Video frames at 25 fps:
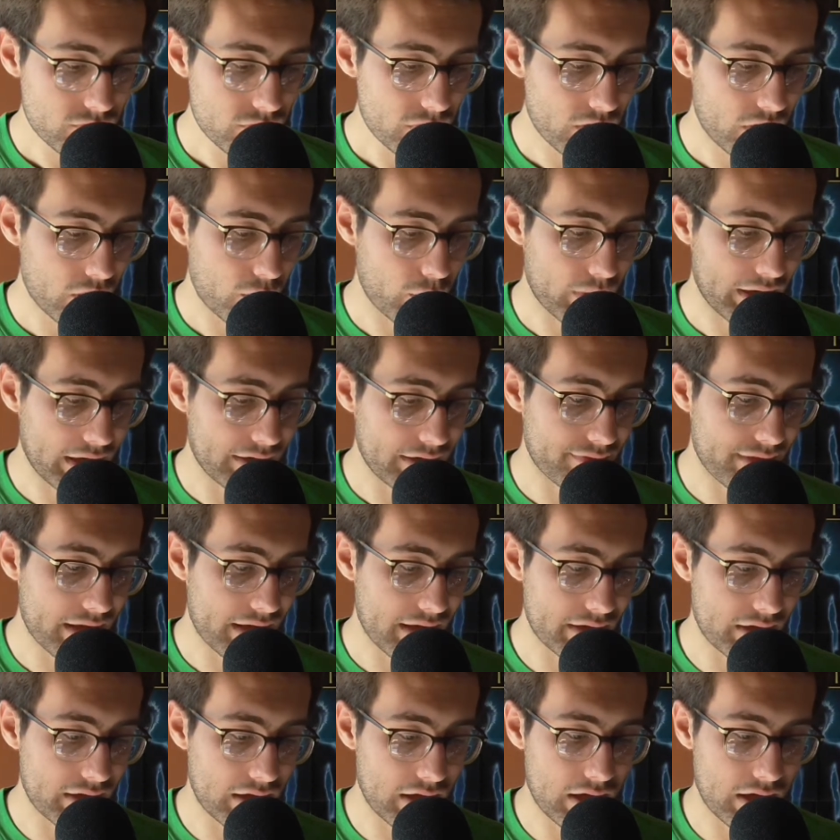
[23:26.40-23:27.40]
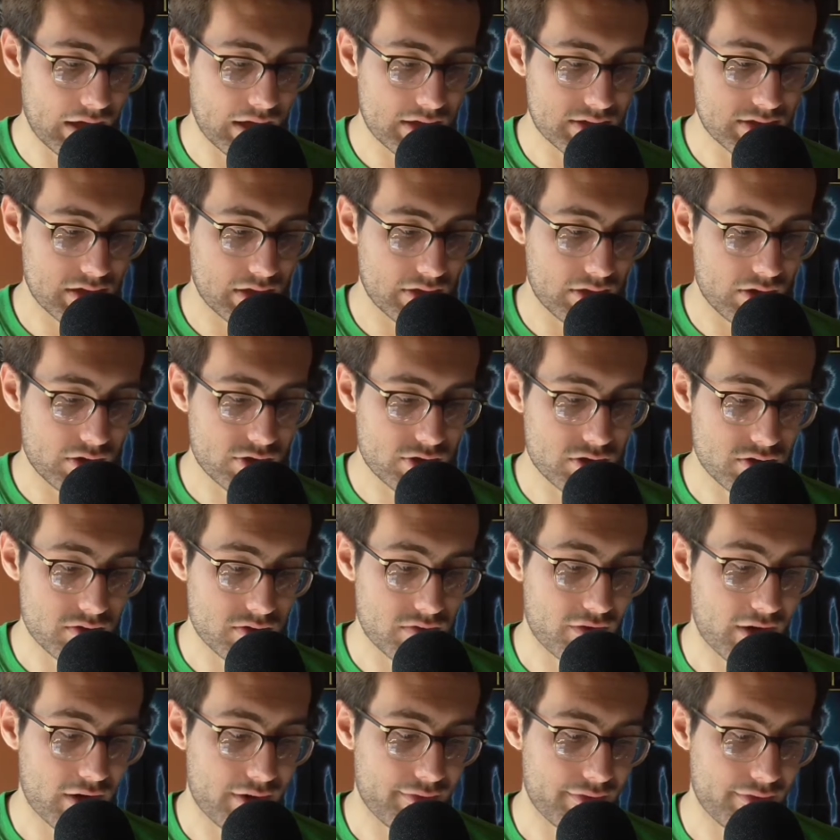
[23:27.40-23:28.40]
we can then cast Noxious
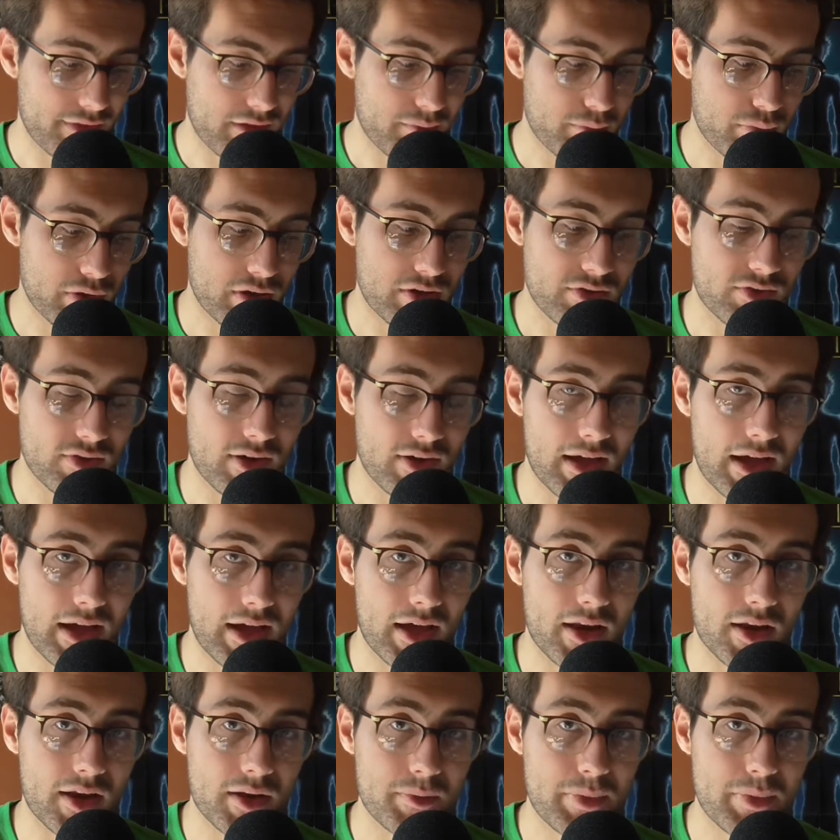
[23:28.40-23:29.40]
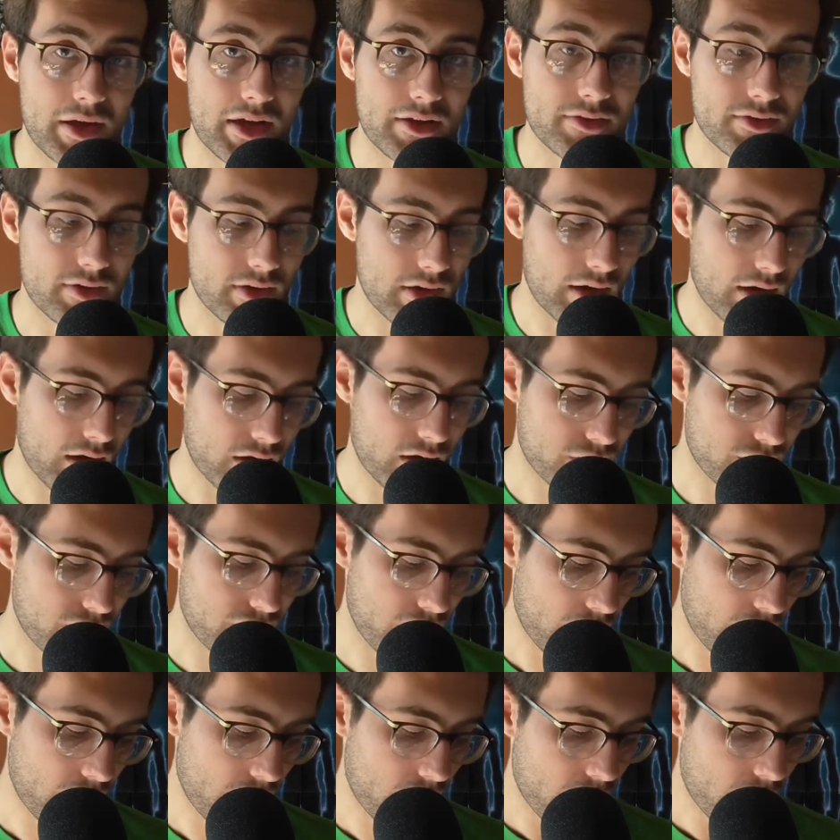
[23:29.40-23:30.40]
Revival they put into our hand, pay 2 life,
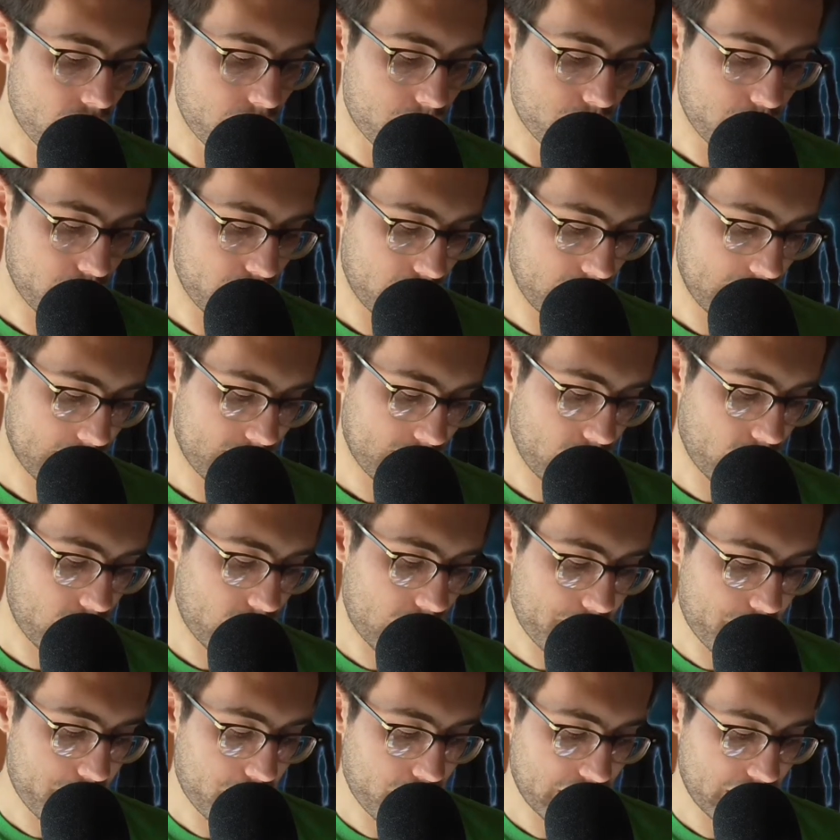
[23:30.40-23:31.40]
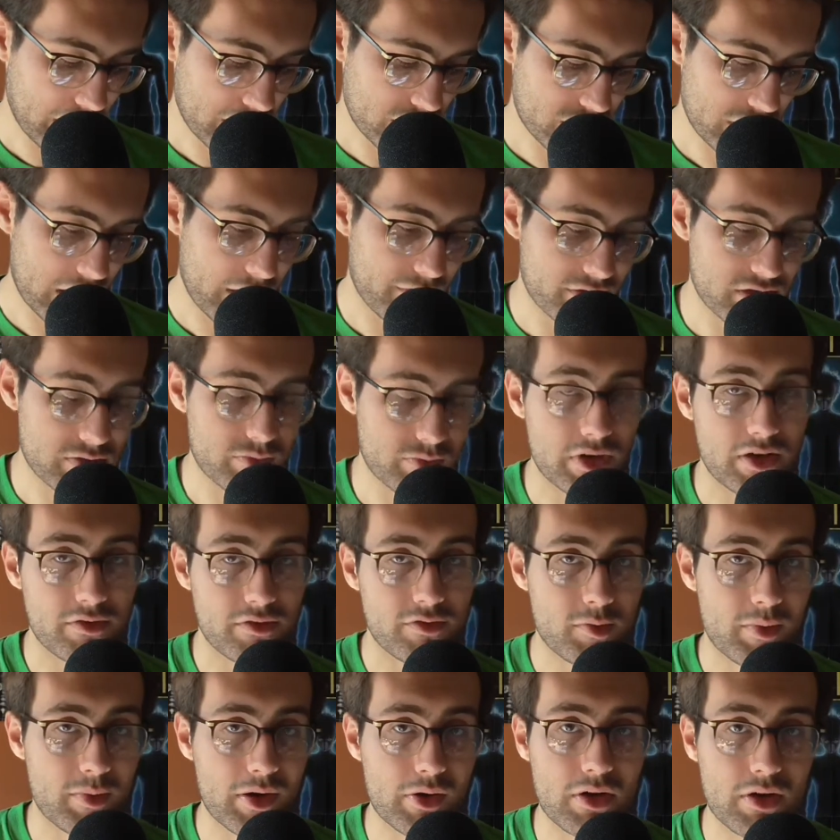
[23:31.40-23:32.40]
put either Wipe Away or Shattering Spree
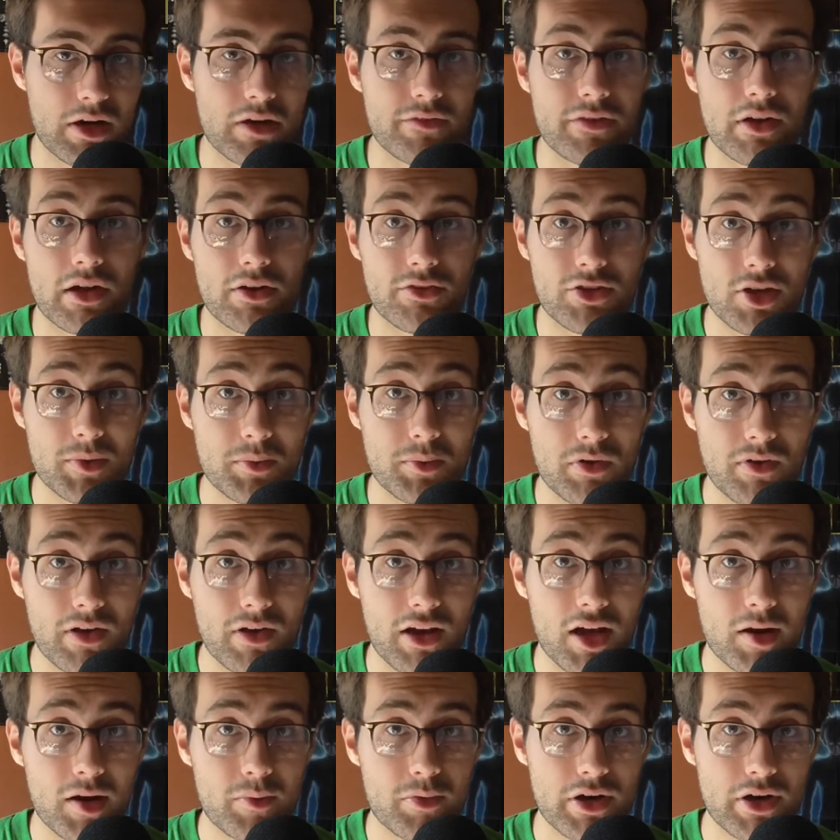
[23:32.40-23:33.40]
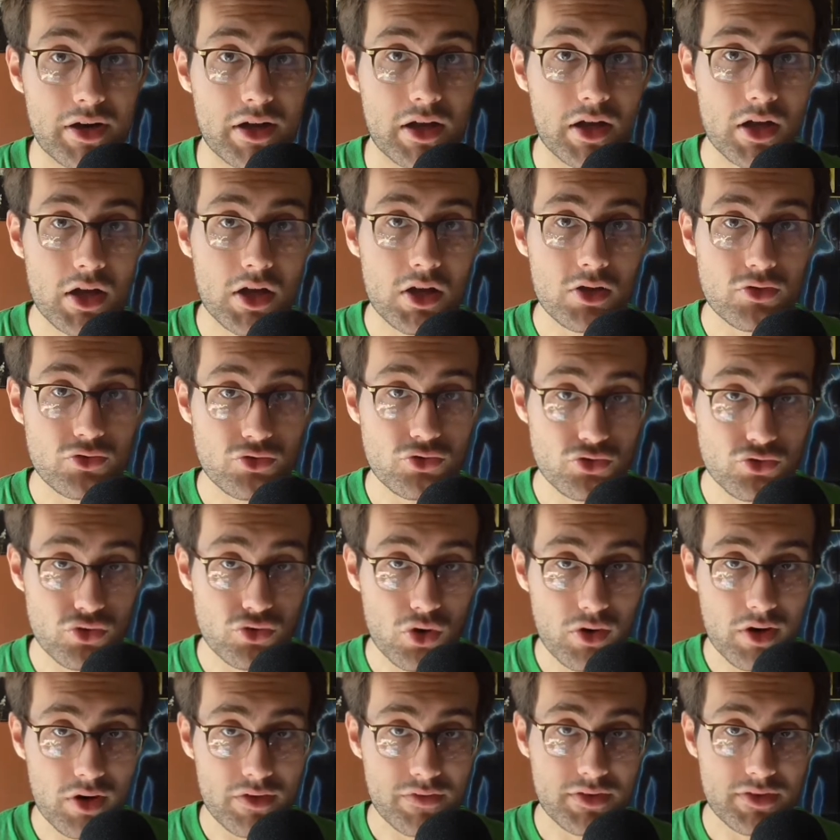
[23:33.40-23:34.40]
from our graveyard on top of our library,
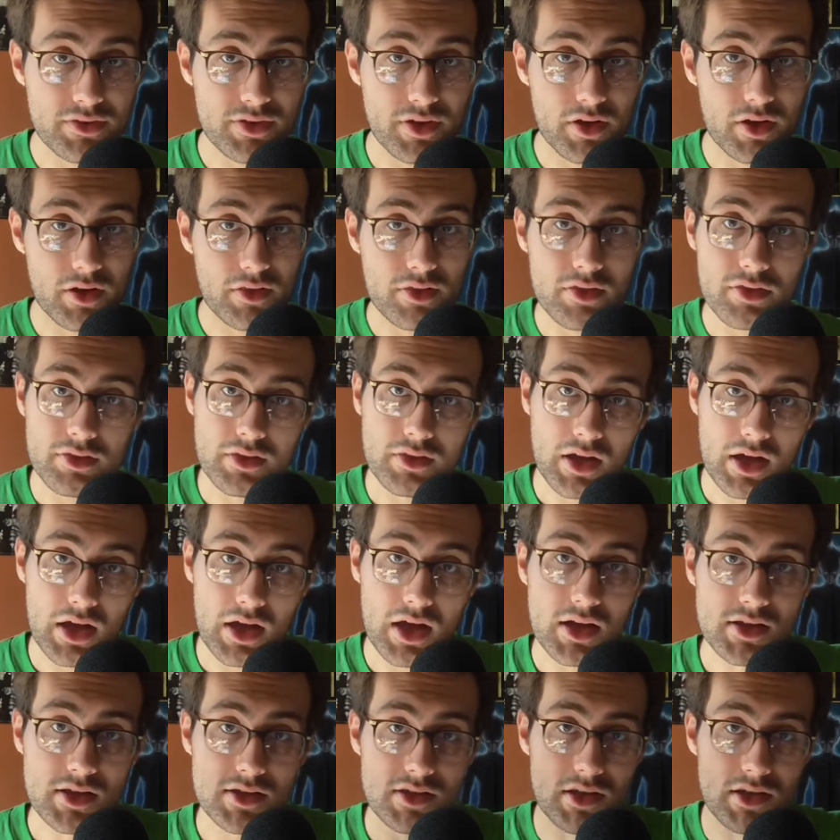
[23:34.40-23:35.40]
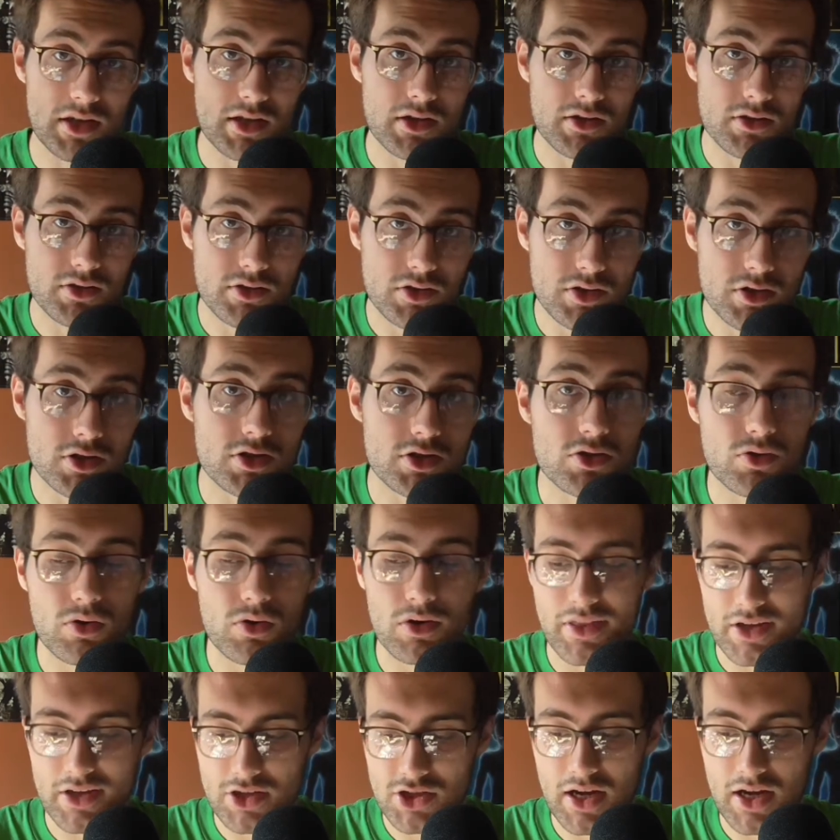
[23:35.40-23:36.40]
draw it for turn, cast it,
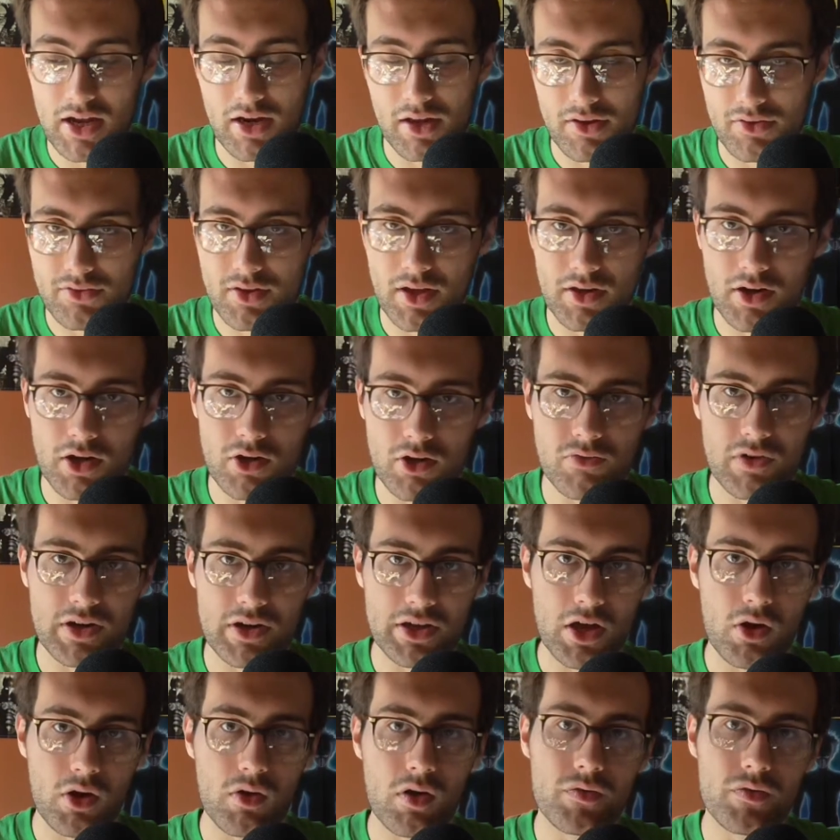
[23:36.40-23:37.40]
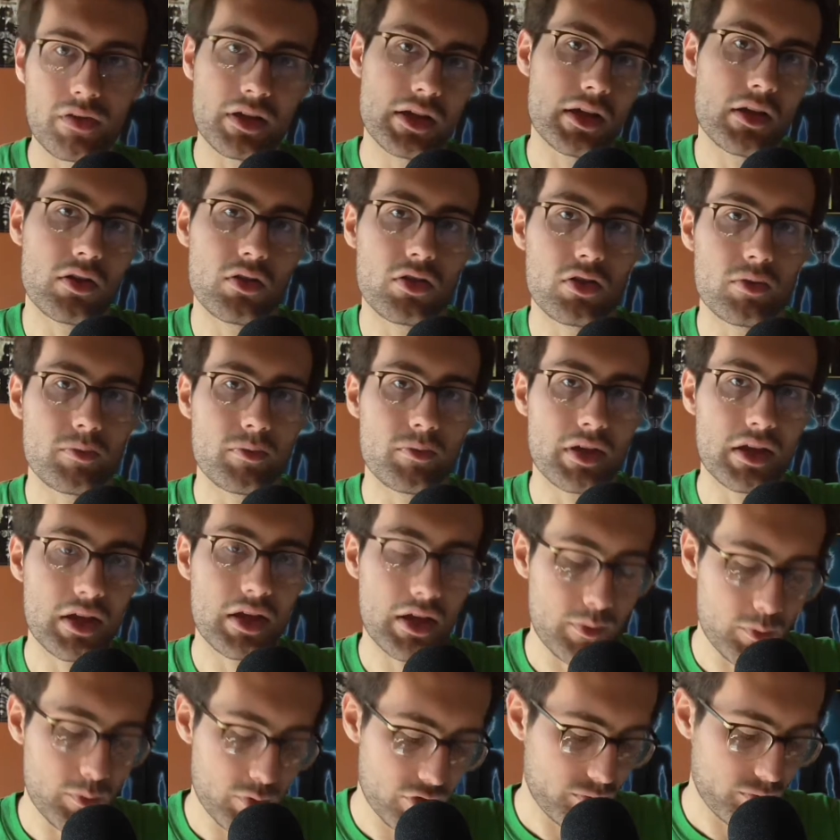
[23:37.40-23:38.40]
destroy their Chalice, and hopefully go off and kill them
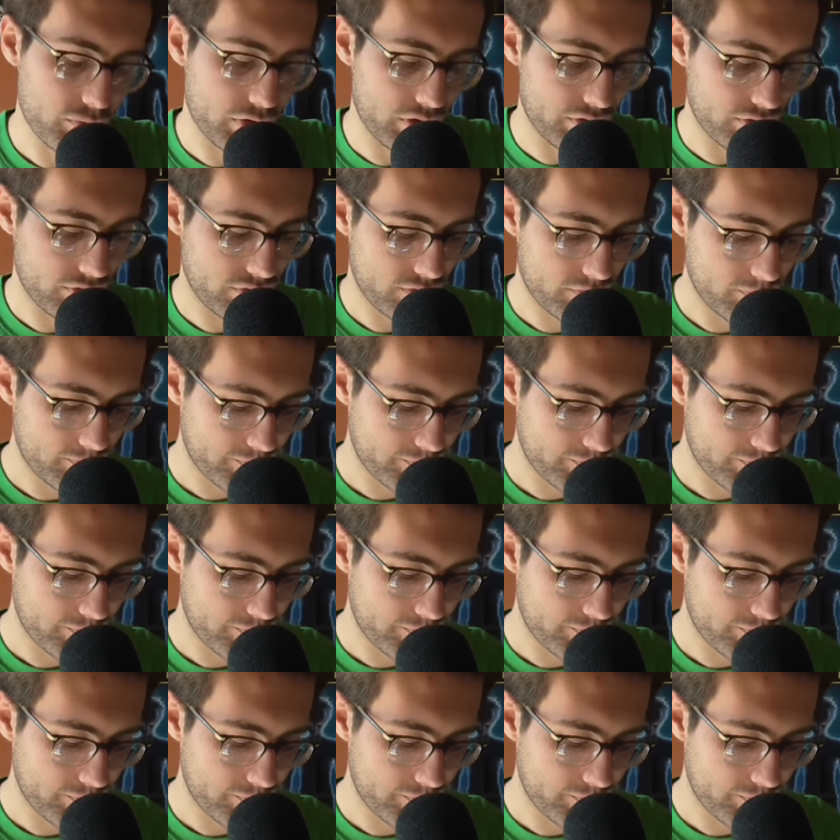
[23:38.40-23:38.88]
in response.